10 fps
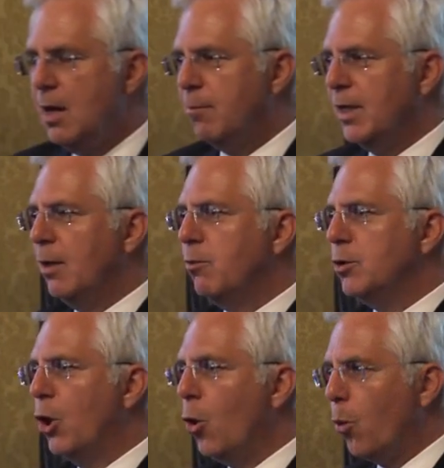But I would
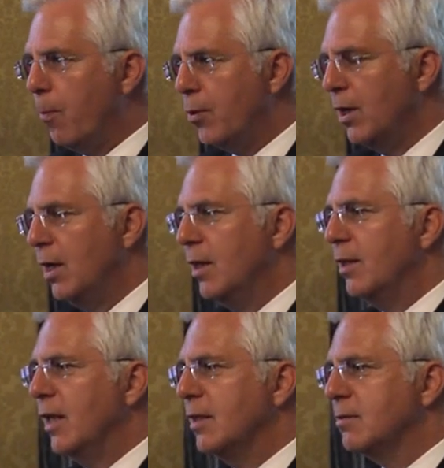hope
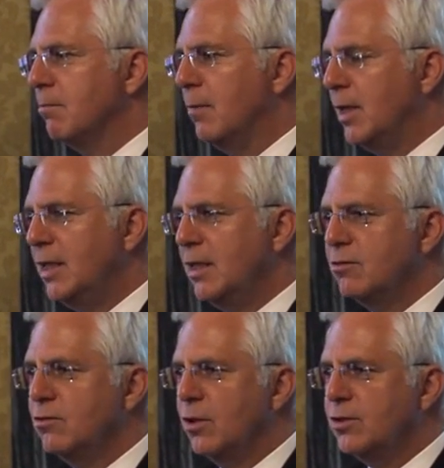that money
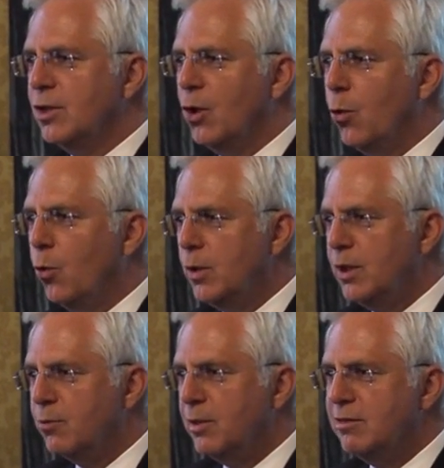is not the
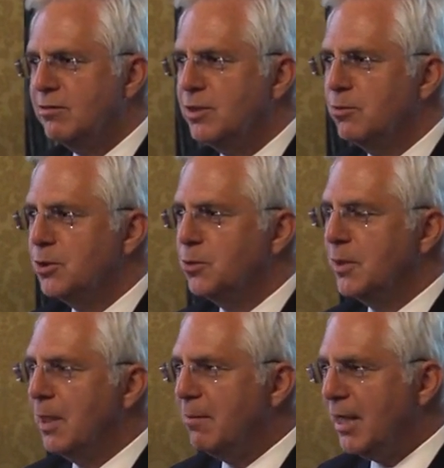only reason you would do
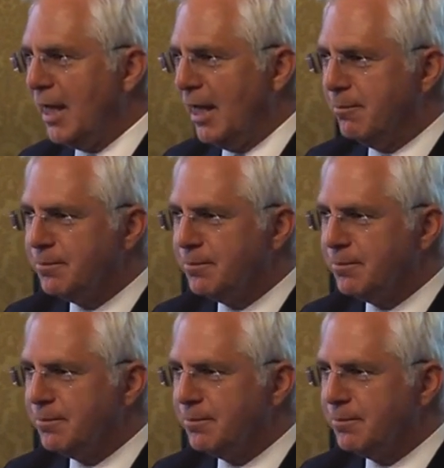an MBA.